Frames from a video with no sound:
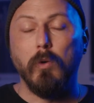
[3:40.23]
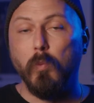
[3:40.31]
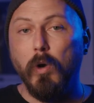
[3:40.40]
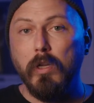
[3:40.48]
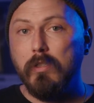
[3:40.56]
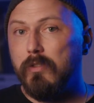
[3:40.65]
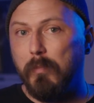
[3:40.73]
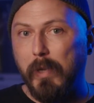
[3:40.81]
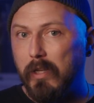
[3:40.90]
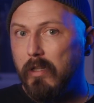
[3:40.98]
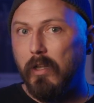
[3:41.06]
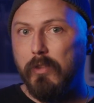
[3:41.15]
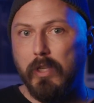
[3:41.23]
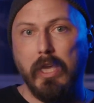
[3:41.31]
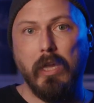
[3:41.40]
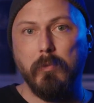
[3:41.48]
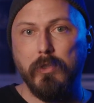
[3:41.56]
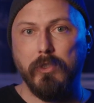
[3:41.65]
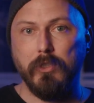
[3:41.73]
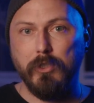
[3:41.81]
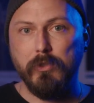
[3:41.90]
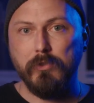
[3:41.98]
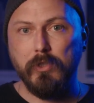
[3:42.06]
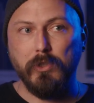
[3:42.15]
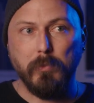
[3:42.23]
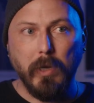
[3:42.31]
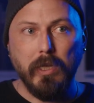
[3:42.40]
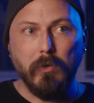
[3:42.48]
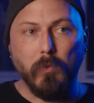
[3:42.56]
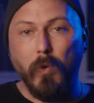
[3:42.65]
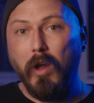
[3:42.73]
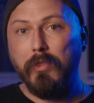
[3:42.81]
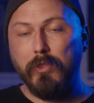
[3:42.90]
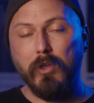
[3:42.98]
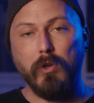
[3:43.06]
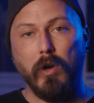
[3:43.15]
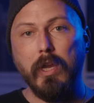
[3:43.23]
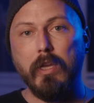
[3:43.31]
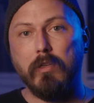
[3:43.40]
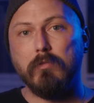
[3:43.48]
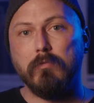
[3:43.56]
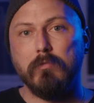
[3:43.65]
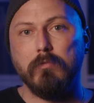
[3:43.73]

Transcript: One, depending on the camera you're using, you might want the grain.